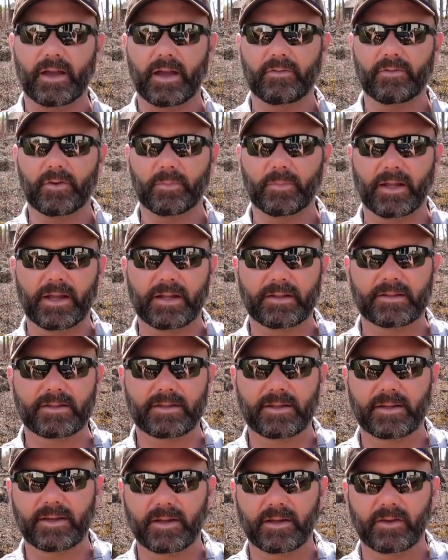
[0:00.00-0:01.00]
have your plants
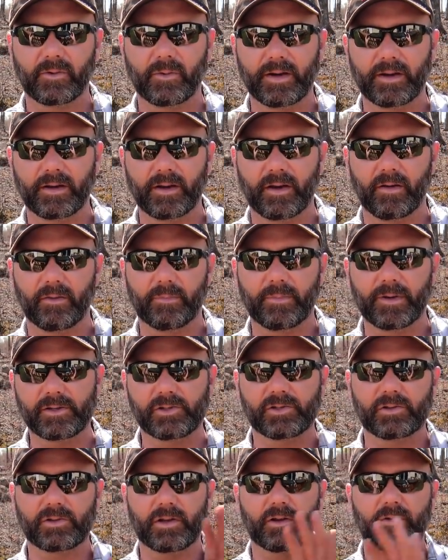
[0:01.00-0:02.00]
sitting in a window, be
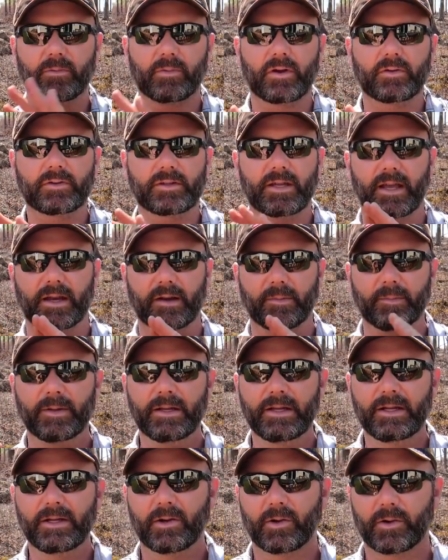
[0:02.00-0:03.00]
sure you rotate them
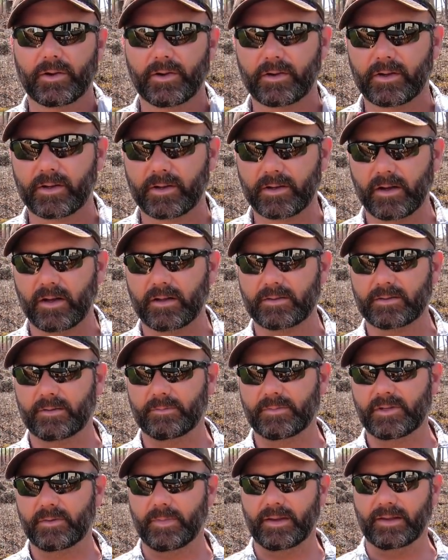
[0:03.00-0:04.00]
or you can cause
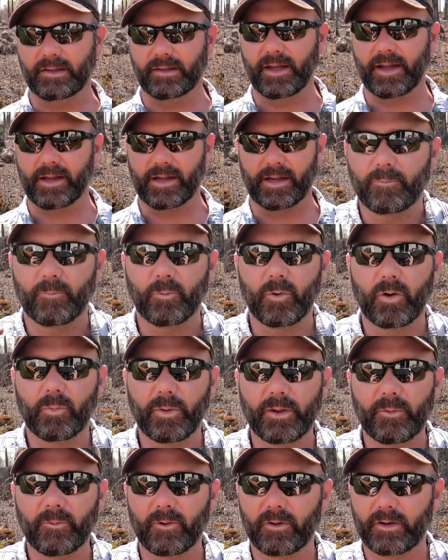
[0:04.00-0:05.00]
them to be leggy. What
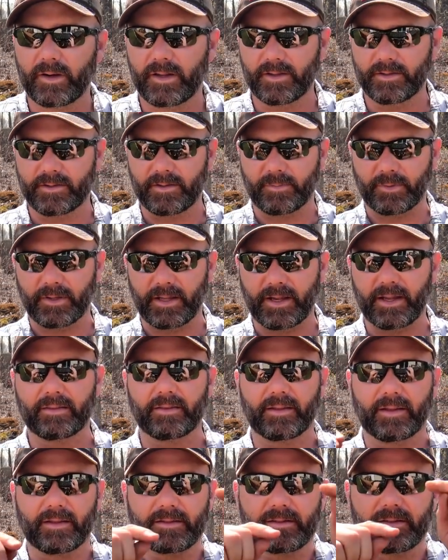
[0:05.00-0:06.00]
we want is a
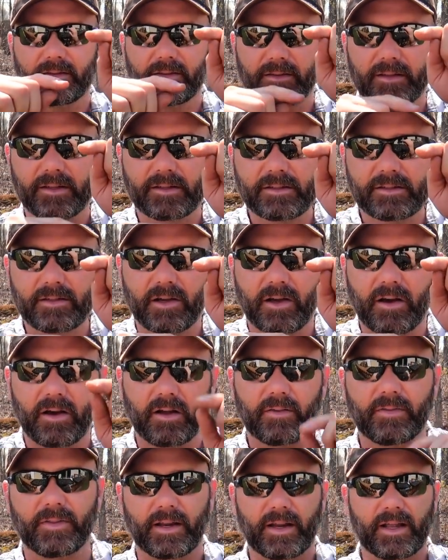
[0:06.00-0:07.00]
plant that's this
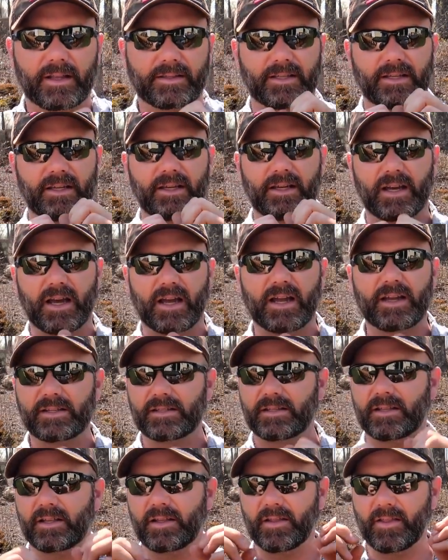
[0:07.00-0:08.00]
tall that has a
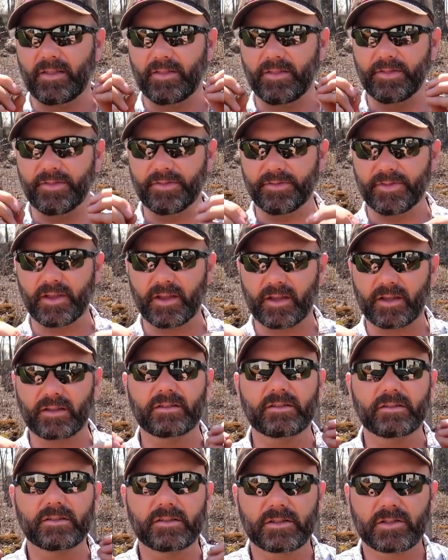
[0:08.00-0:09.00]
nice thick
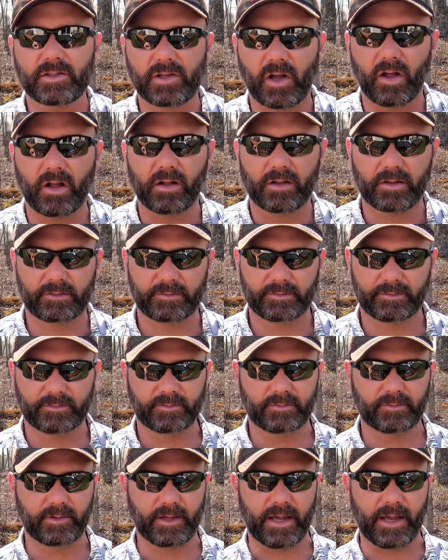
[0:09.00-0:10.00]
stalk,
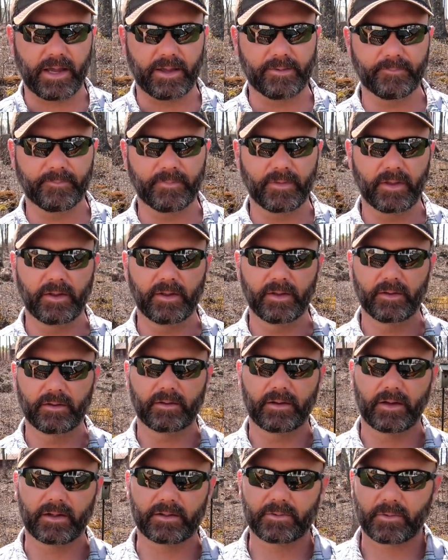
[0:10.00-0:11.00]
okay?
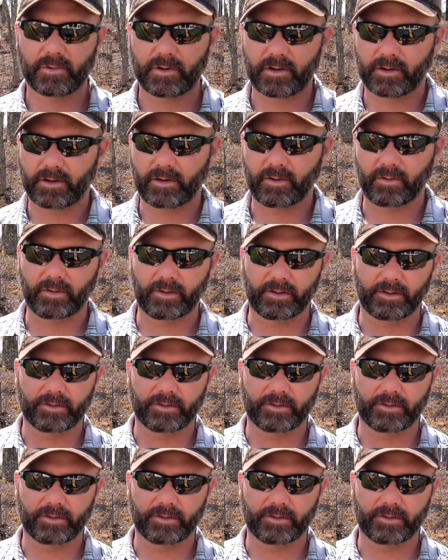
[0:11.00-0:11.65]
That's what our goal